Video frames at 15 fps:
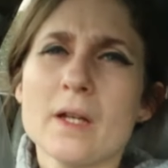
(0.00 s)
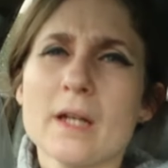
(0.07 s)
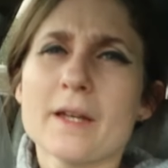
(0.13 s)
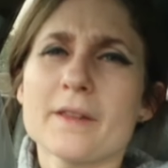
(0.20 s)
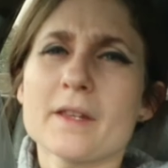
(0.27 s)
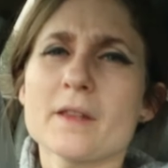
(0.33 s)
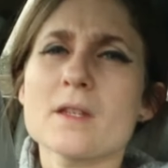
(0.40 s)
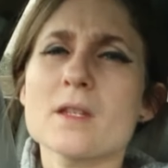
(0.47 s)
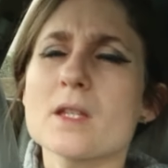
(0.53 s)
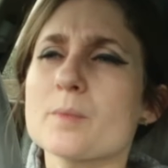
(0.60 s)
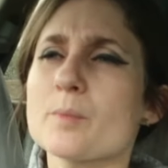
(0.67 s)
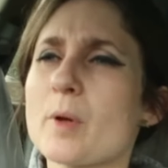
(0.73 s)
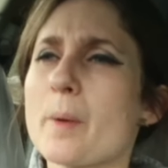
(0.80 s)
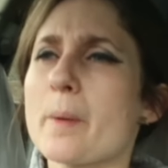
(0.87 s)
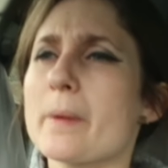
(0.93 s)
I think this is
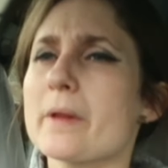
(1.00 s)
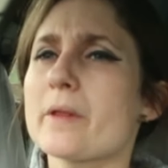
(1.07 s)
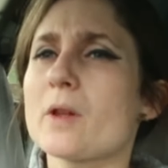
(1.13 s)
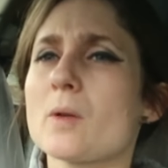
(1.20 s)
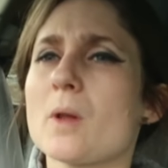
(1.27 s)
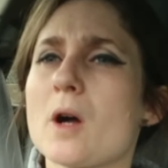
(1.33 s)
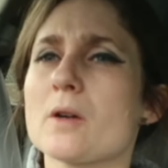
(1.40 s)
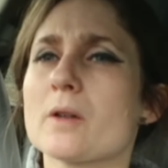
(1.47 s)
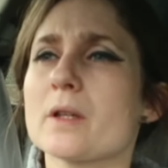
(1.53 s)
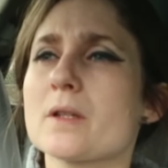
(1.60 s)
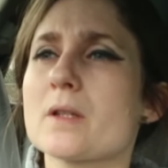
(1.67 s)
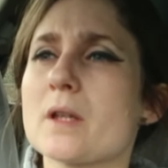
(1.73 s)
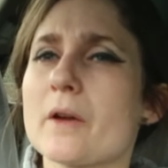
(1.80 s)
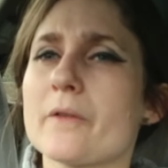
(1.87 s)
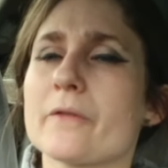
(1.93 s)
probably the
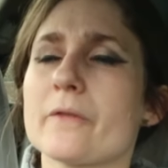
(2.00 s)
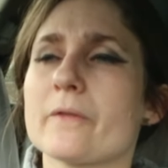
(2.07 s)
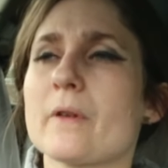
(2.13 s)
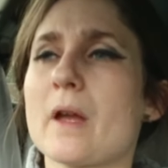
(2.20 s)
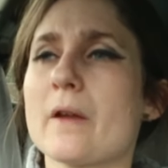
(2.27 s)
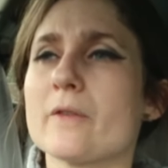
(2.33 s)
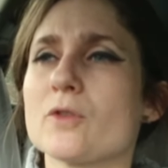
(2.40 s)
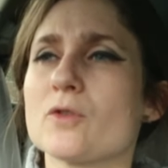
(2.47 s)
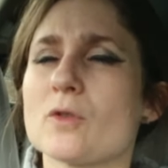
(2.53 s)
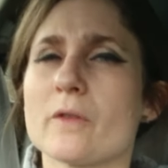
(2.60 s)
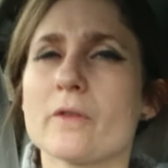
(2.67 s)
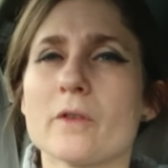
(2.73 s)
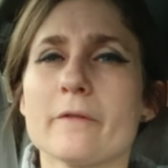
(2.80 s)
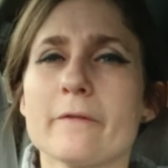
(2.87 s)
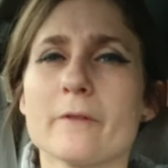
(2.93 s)
longest I've ever
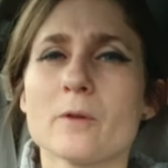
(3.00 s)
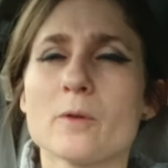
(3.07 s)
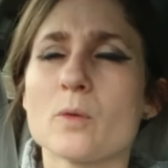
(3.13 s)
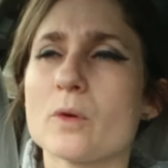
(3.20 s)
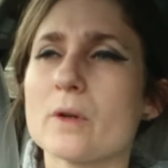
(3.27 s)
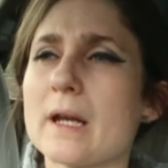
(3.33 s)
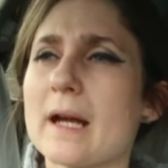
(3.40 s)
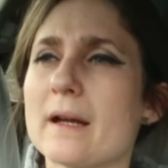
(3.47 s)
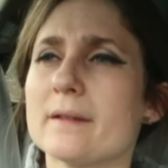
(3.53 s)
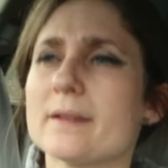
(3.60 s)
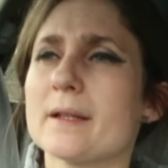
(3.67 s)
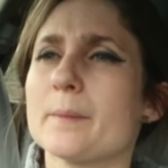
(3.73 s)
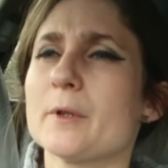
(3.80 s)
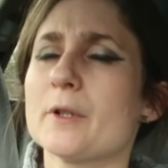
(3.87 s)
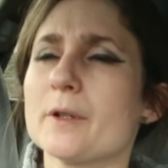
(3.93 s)
driven for a one night
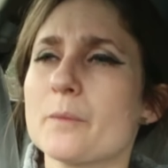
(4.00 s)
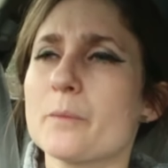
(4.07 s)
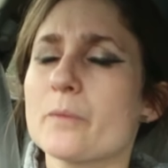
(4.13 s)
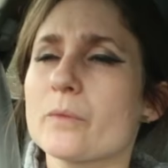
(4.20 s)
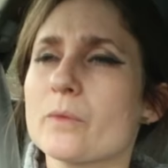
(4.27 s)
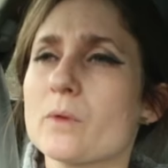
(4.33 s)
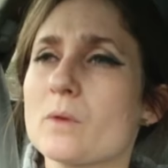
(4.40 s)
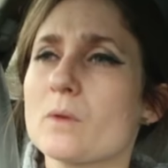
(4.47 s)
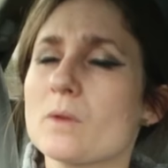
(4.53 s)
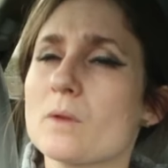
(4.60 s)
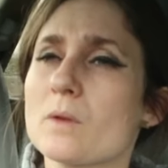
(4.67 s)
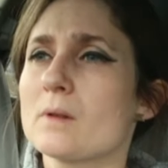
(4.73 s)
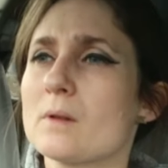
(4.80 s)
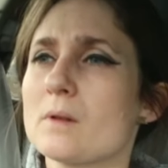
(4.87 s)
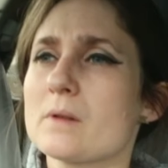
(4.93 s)
demo.
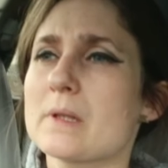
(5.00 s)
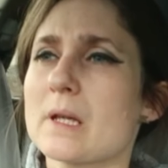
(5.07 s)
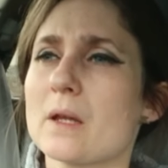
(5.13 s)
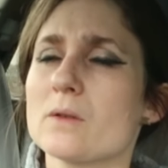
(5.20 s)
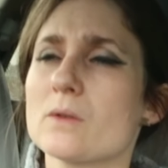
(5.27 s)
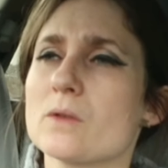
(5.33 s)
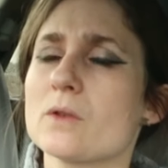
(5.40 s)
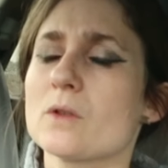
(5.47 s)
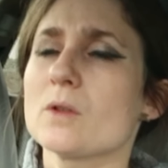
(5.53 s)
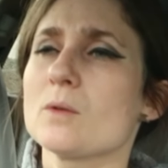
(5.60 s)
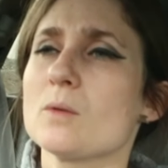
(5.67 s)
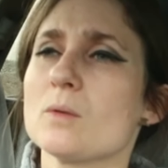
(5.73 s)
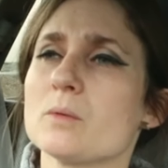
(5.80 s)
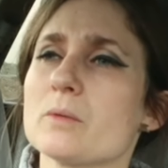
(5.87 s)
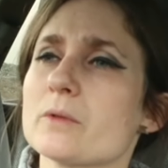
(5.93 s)
Tend to
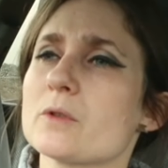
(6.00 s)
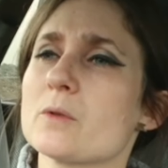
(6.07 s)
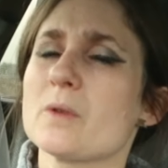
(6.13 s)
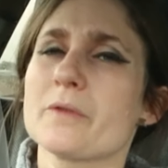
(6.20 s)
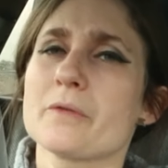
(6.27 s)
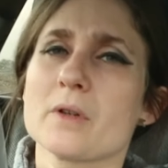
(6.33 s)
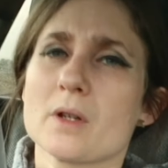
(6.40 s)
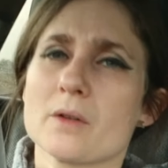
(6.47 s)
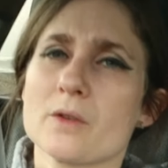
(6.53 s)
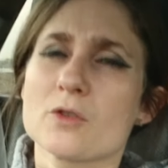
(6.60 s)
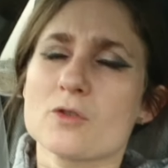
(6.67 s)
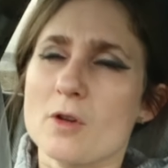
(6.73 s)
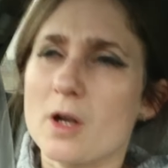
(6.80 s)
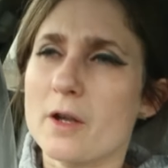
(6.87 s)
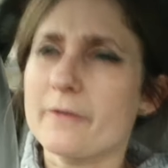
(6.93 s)
do 2 or 3 on the
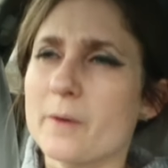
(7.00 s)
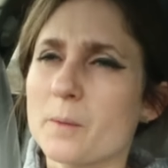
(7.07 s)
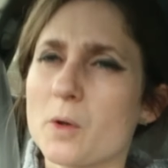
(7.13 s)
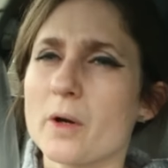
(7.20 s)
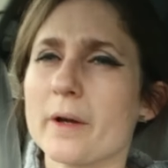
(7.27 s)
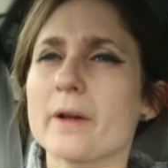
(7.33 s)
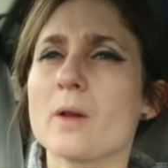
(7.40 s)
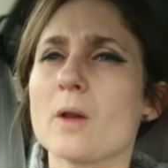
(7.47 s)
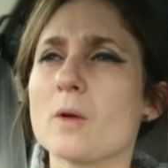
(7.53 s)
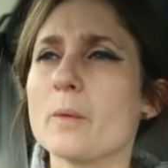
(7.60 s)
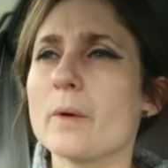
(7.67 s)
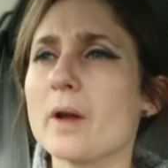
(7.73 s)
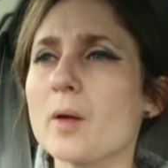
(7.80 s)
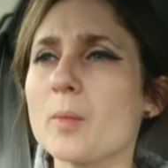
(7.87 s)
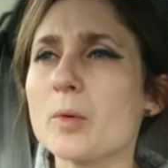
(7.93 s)
trot if I'm going a long
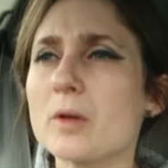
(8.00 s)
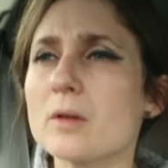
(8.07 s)
way,